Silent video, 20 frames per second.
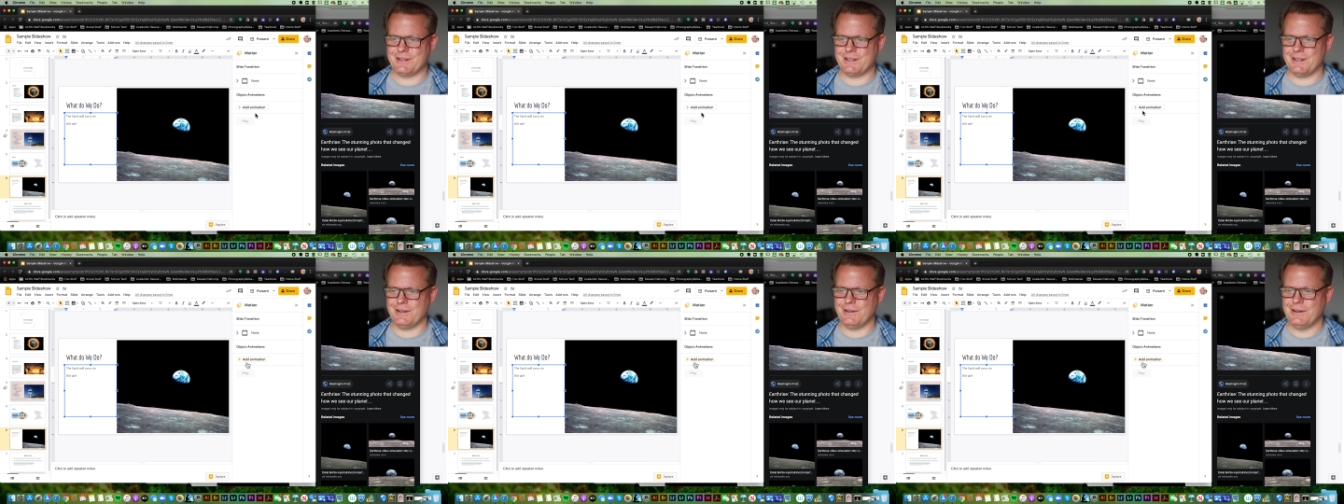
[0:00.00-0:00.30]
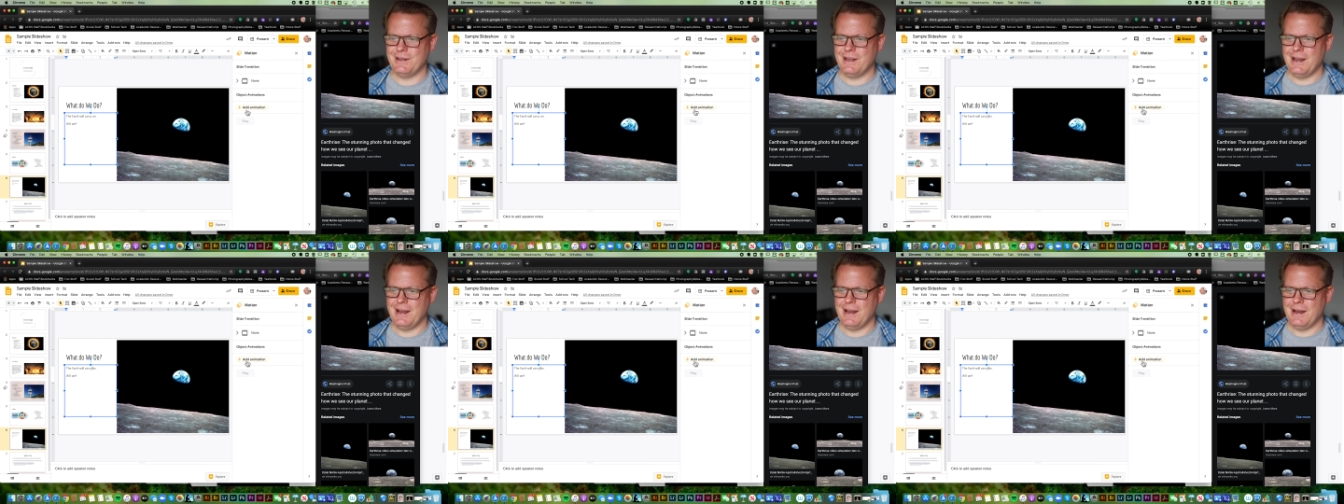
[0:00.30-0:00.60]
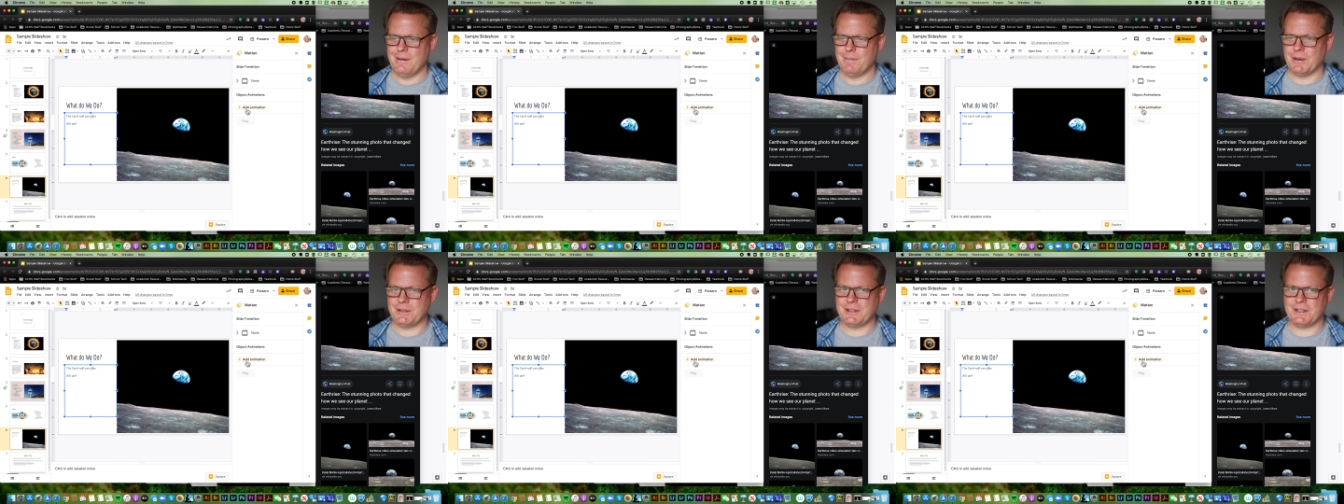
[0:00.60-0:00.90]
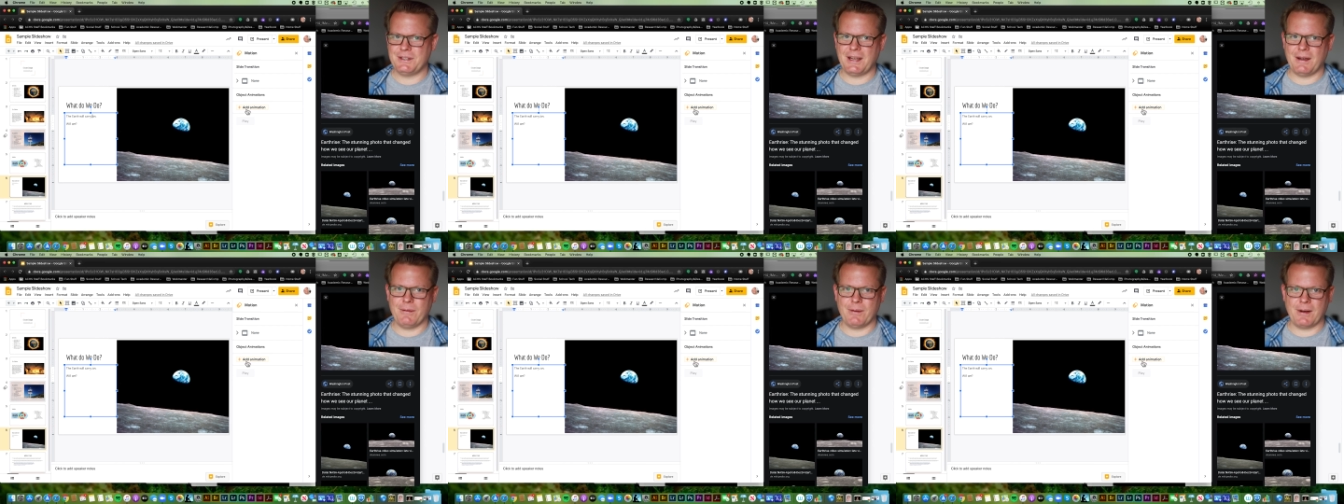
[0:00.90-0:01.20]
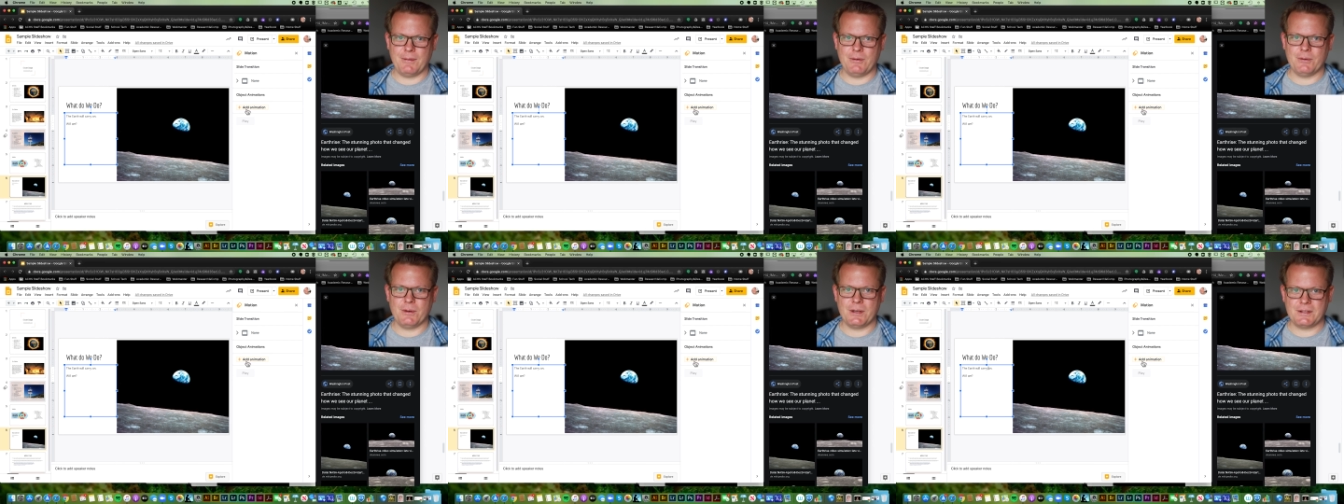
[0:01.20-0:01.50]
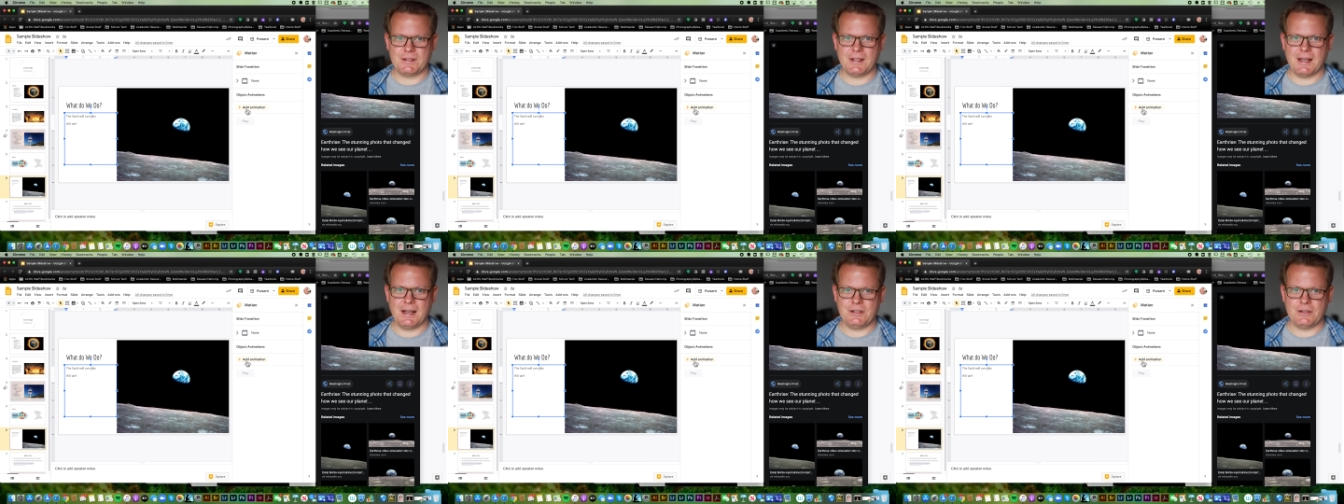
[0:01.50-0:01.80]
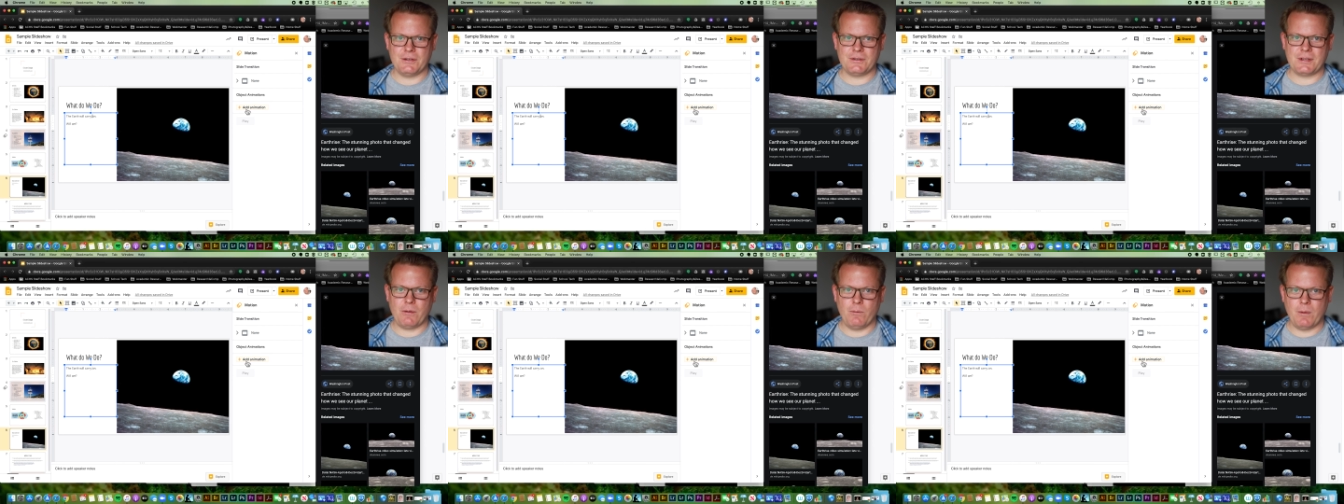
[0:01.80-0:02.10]
So most of the time when I'm doing
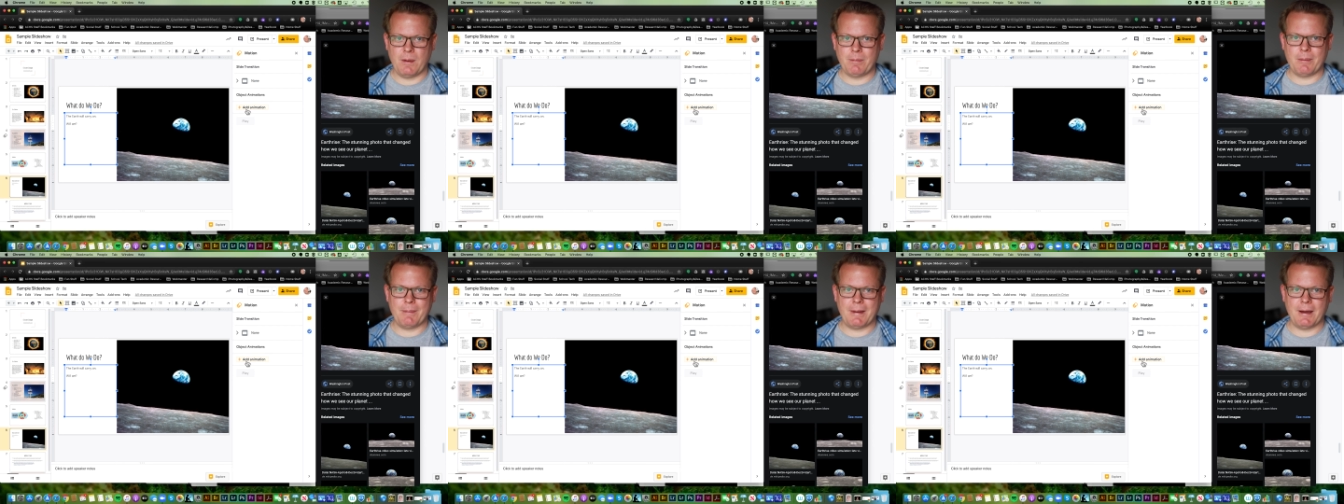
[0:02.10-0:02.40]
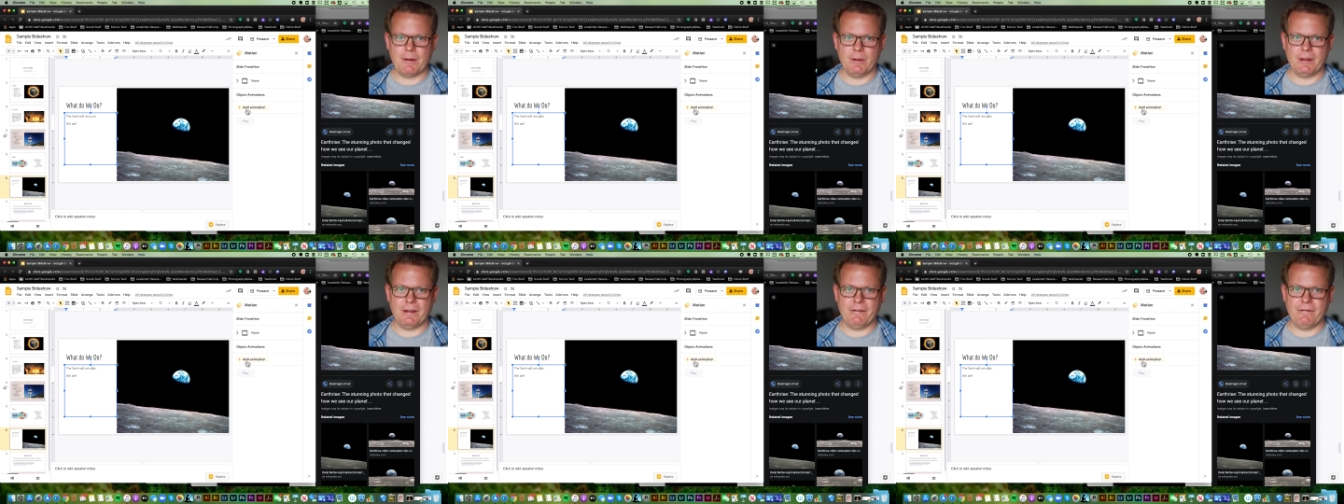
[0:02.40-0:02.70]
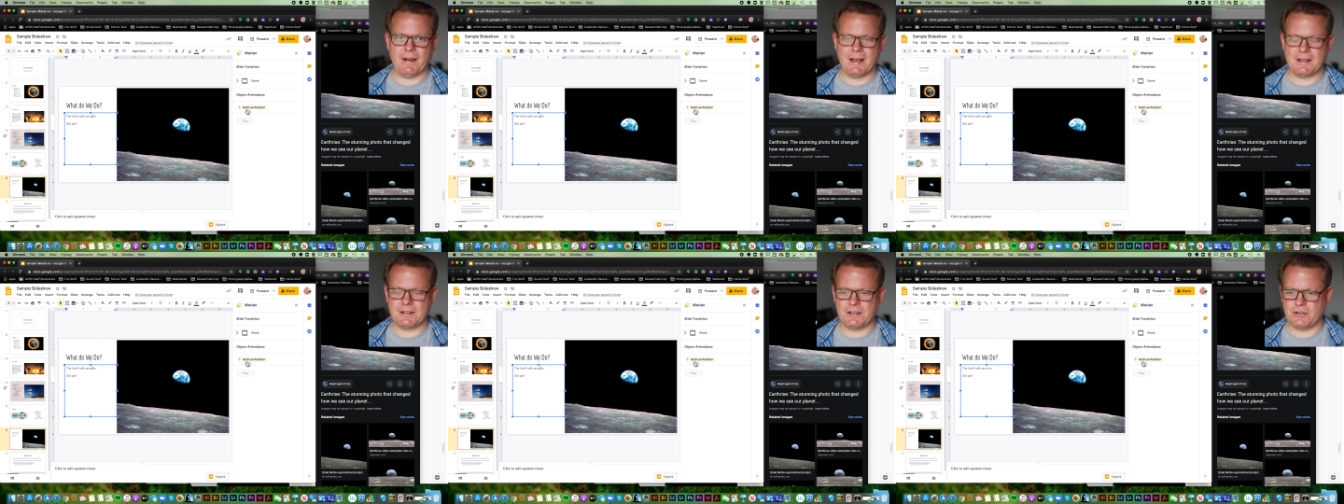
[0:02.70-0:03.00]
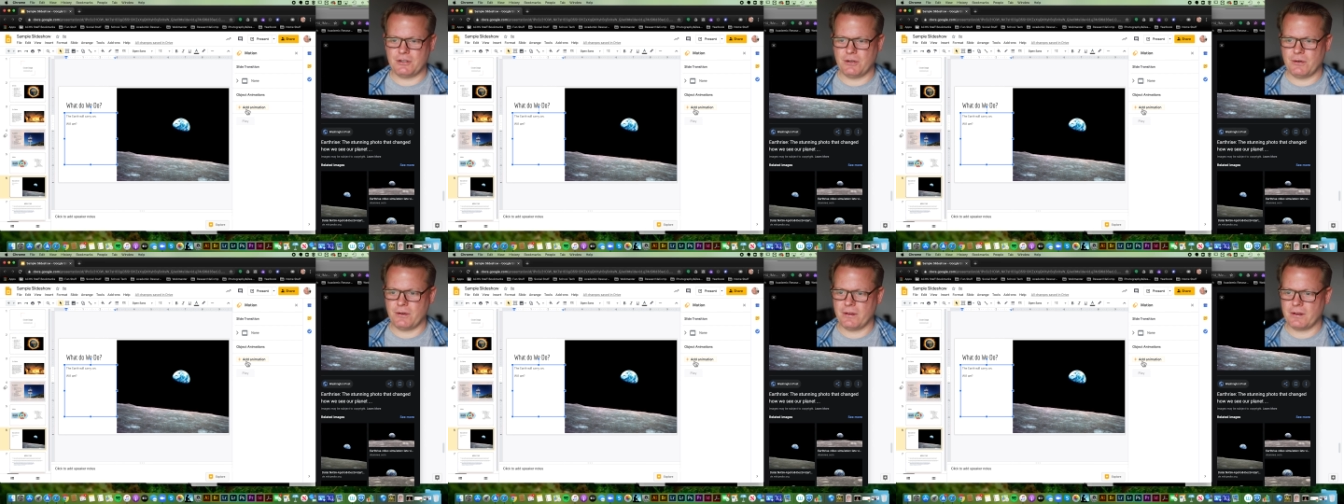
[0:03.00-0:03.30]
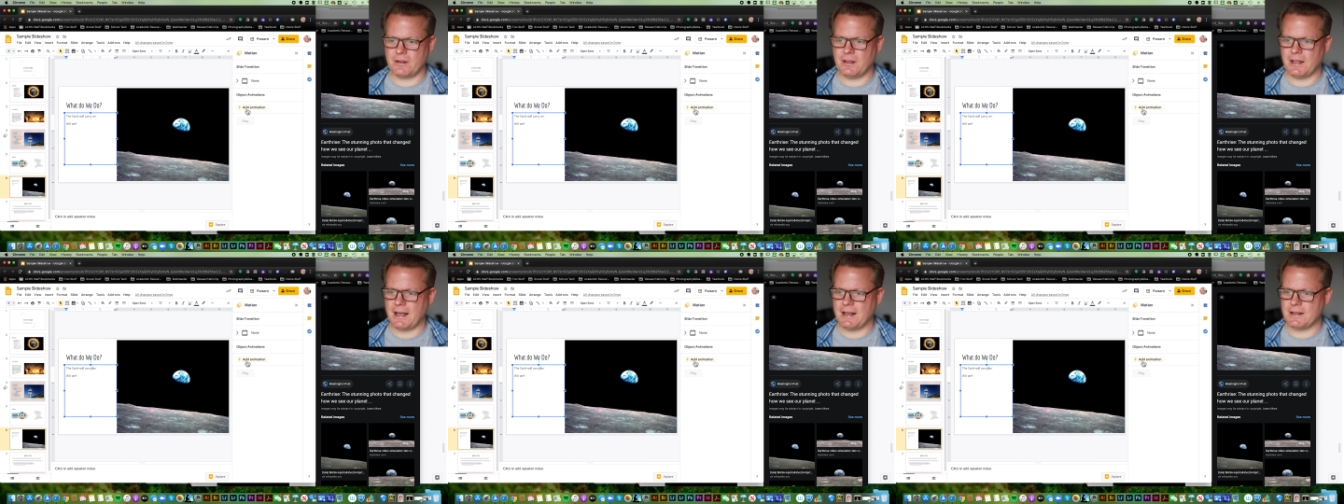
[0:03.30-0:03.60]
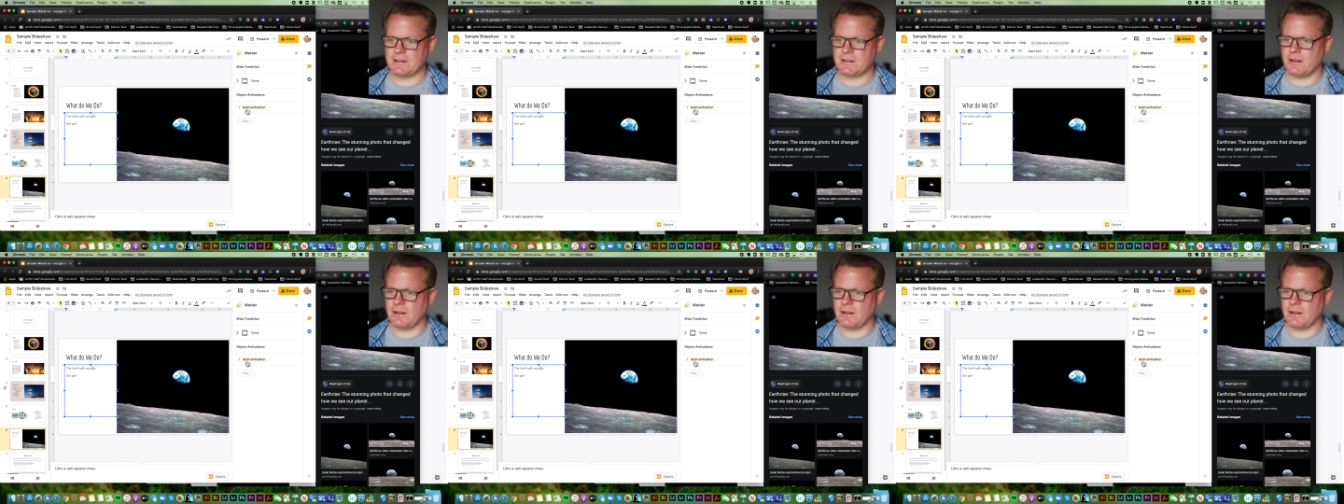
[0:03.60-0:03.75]
slideshows, I whip them out really fast to show to the class.